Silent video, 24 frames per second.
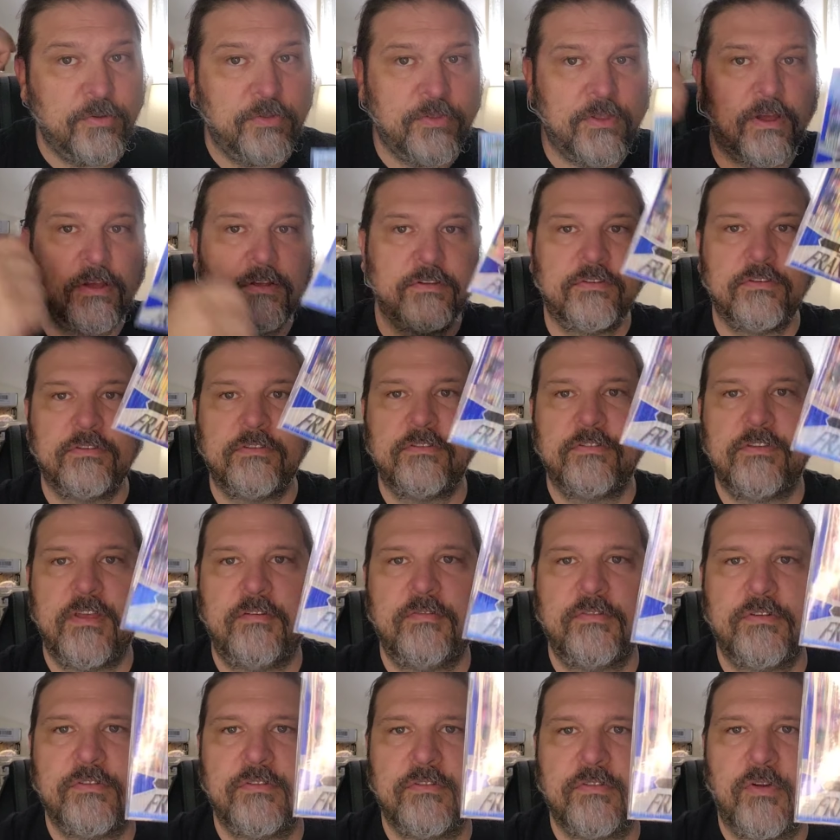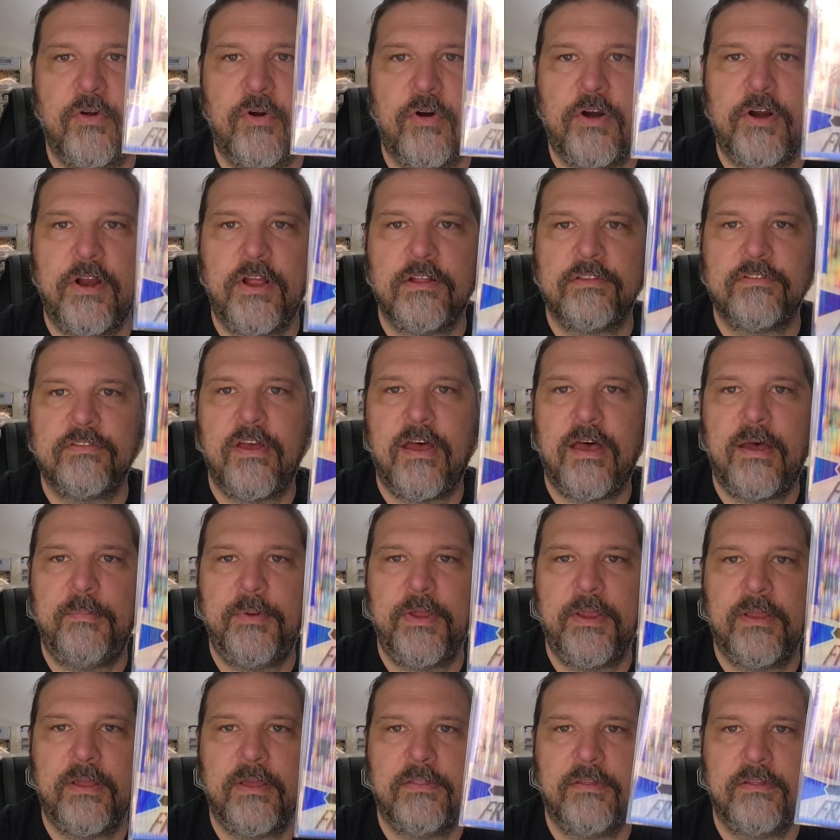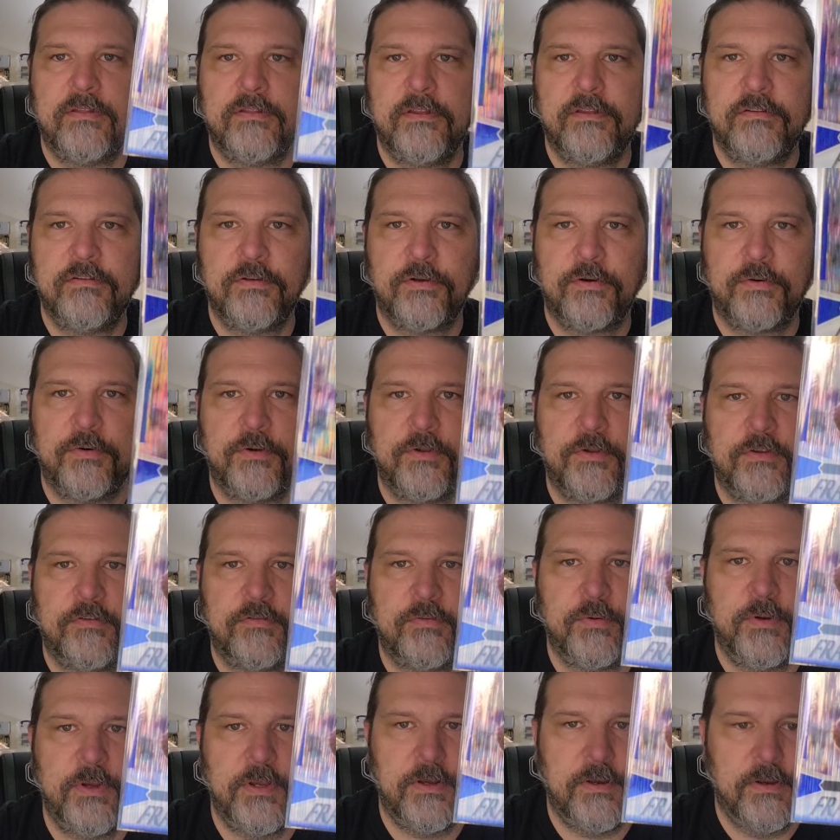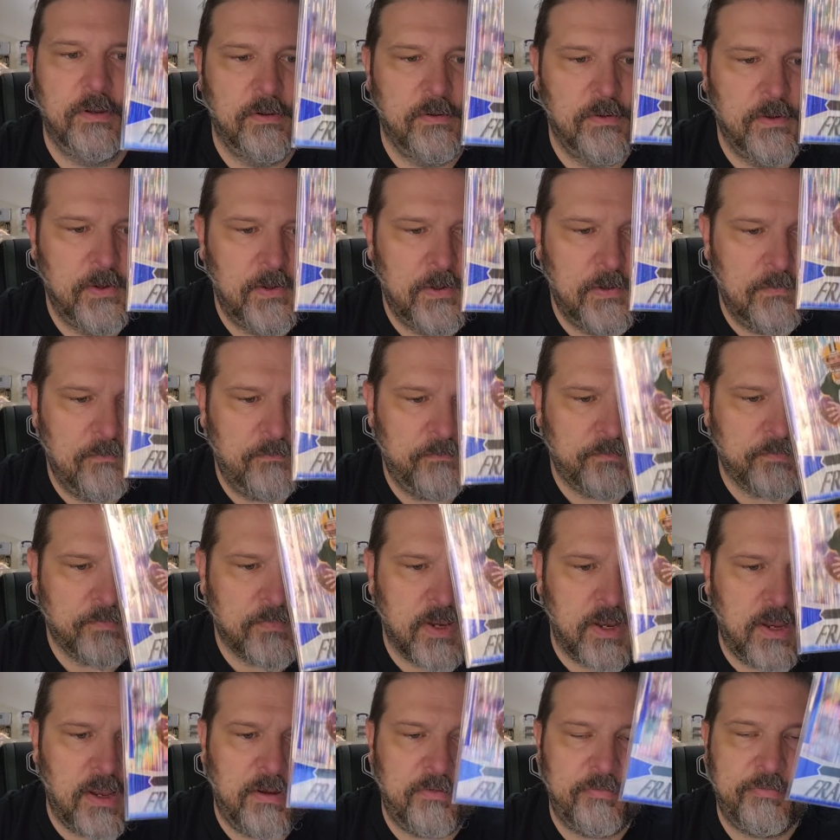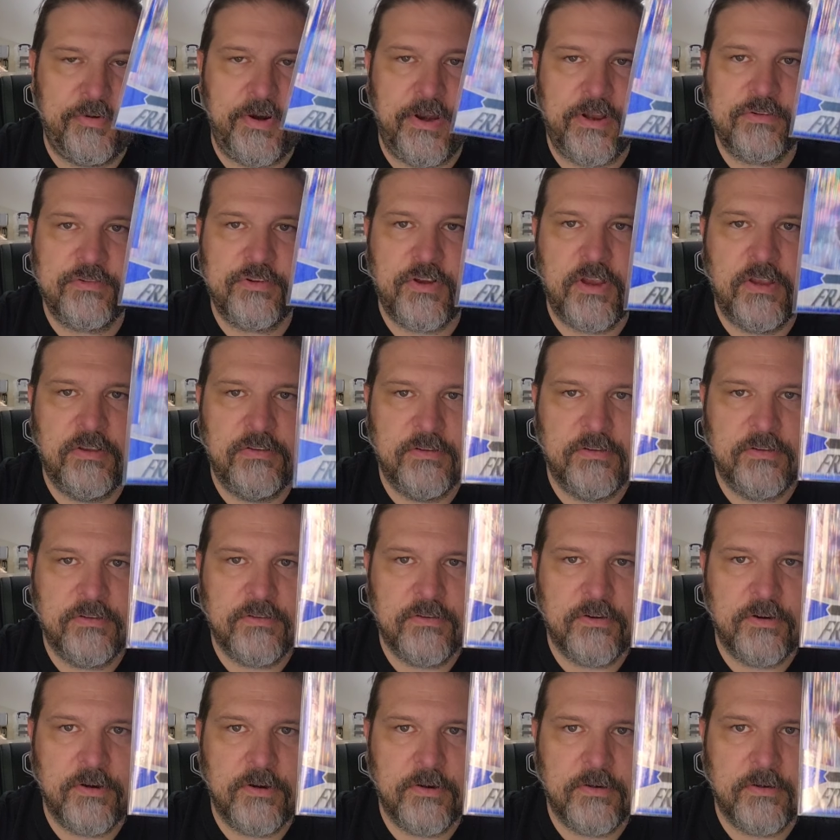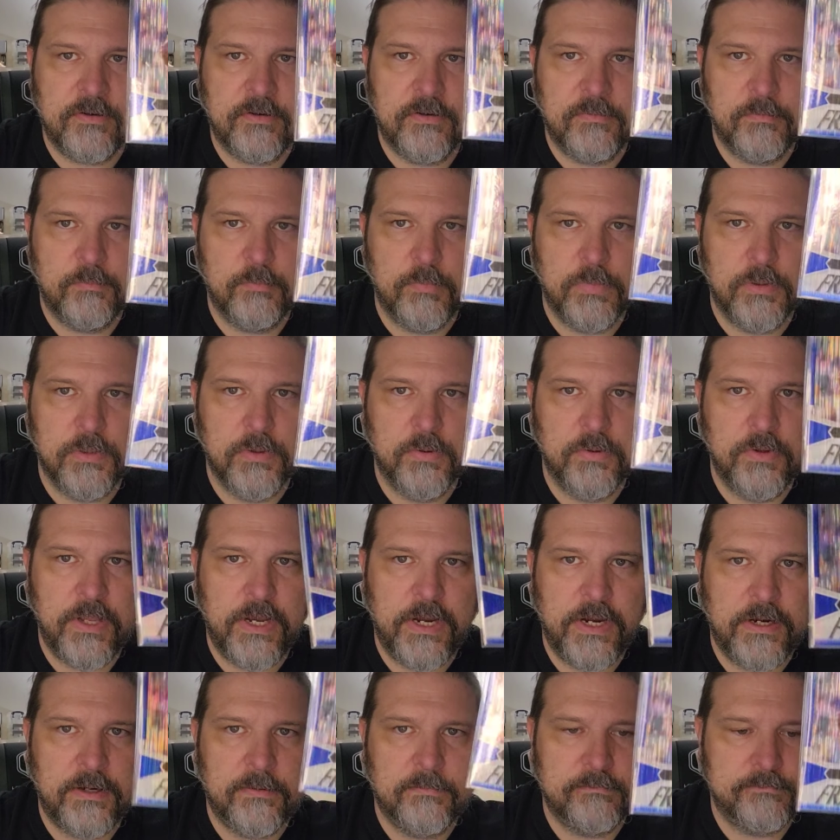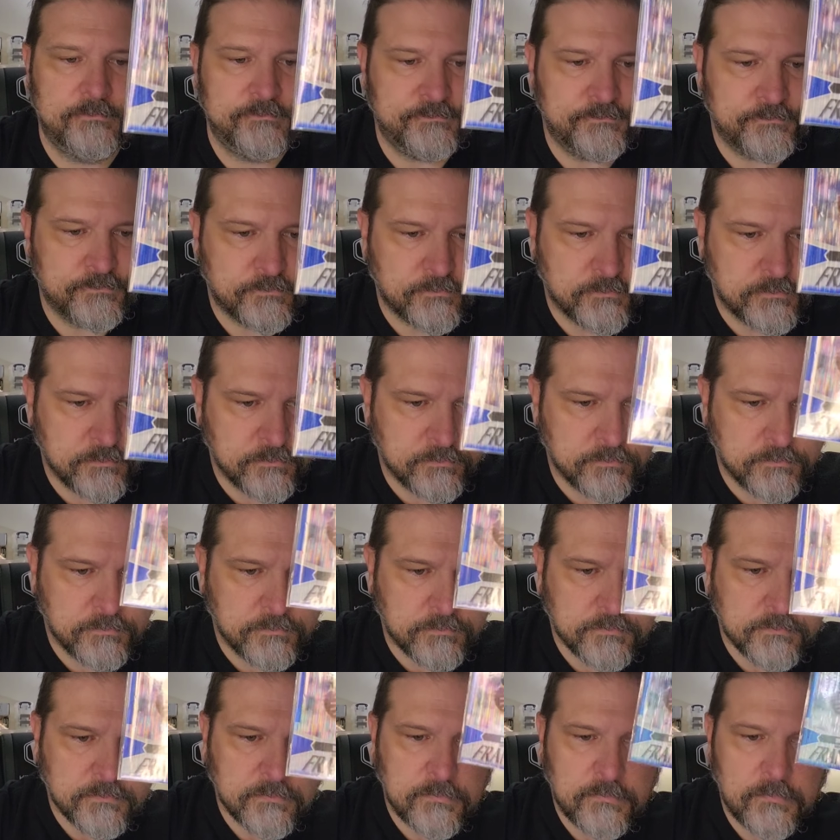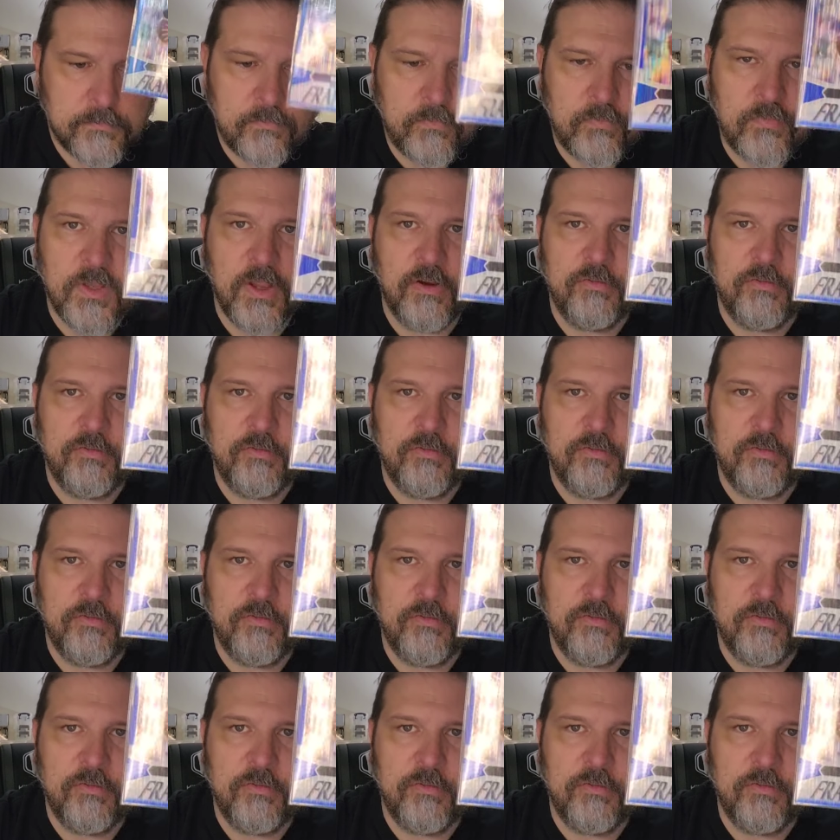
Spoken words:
Next, we have kind of a cool card here, 2007 Score Atomic. I think these look really sweet. Franchise insert, blue